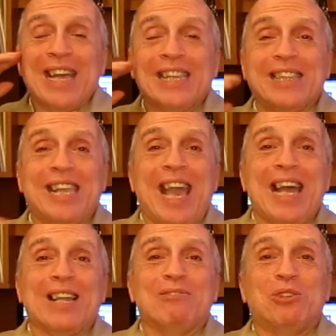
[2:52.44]
The
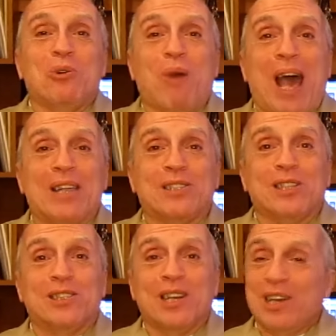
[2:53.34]
tale of two
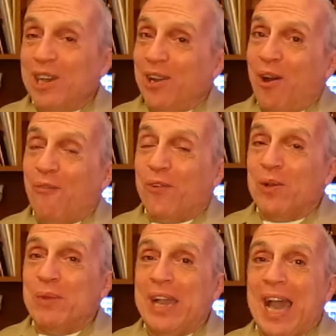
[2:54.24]
Watsons, and
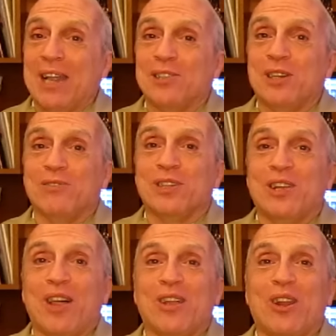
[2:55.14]
hopefully we got ourselves
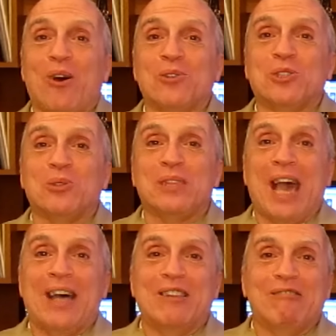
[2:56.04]
another lawsuit
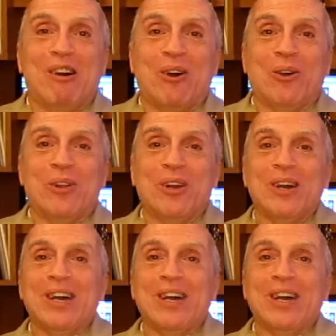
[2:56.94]
down the road.